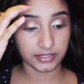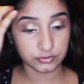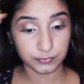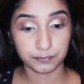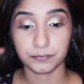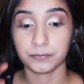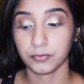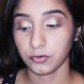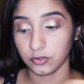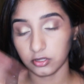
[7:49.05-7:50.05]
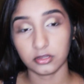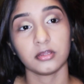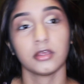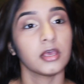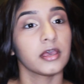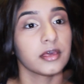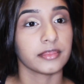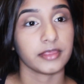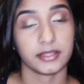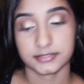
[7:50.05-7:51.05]
And to pull
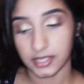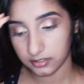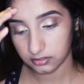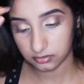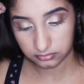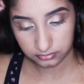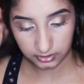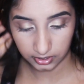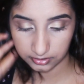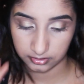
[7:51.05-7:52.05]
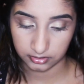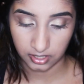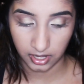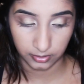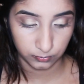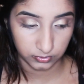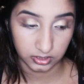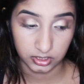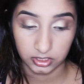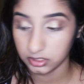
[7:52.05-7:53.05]
the entire look together, I
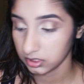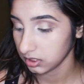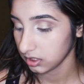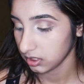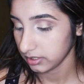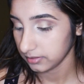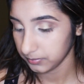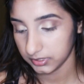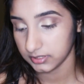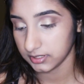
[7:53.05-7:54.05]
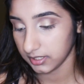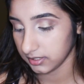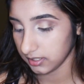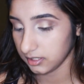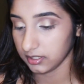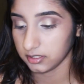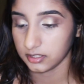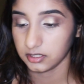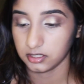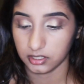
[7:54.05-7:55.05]
will be
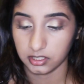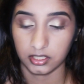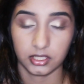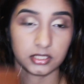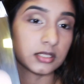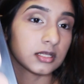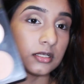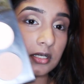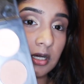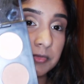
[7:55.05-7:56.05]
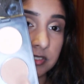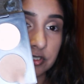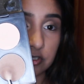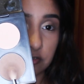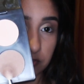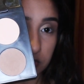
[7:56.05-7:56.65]
taking a mixture of